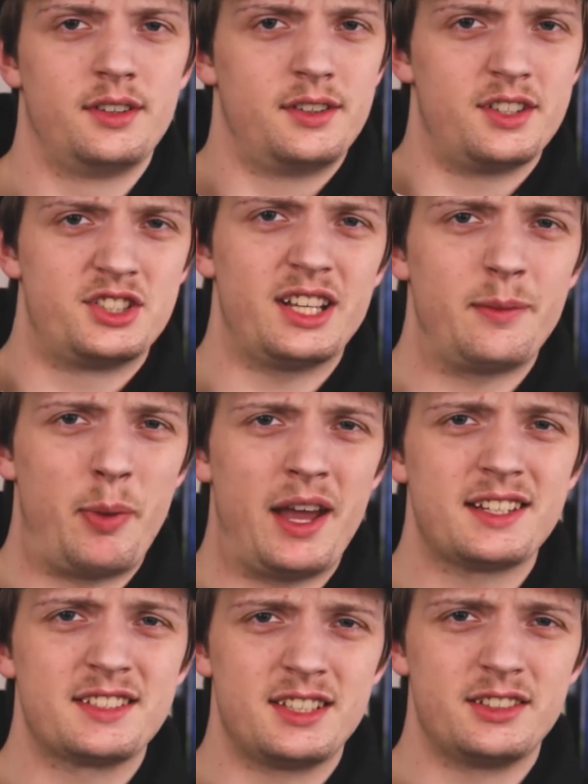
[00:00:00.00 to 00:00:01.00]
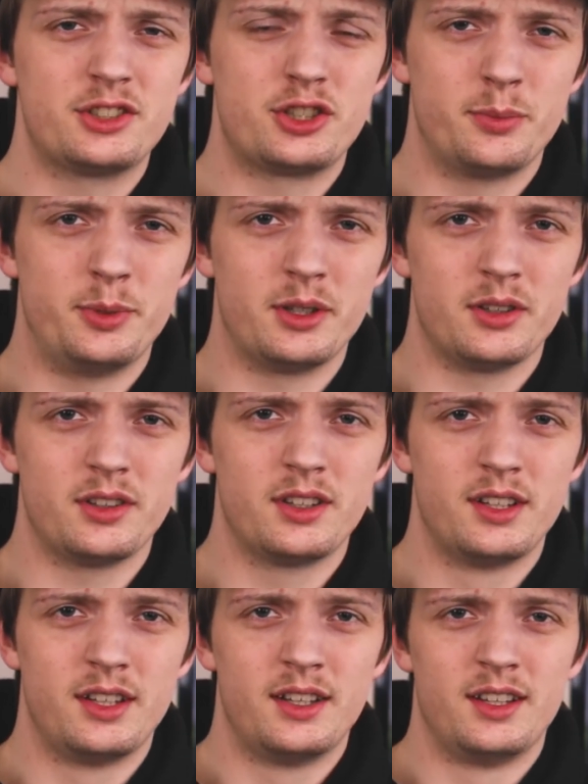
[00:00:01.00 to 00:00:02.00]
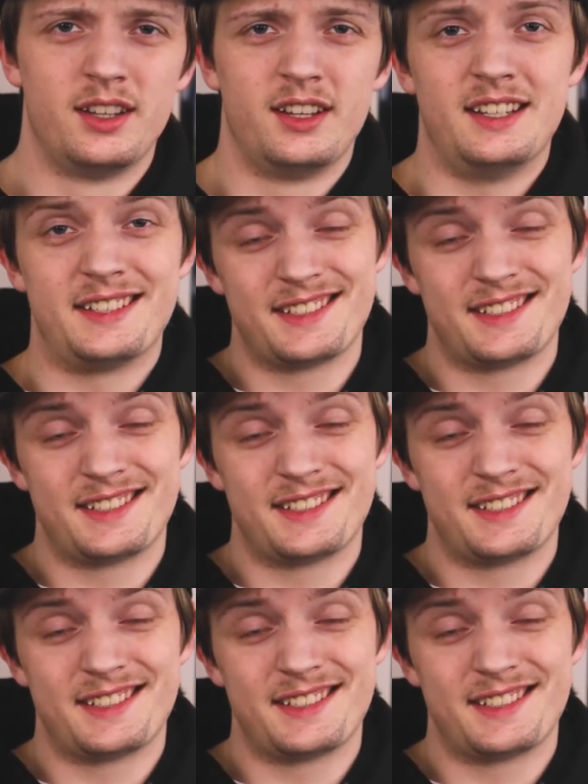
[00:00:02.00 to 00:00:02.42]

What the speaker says: The Jetpack signature build is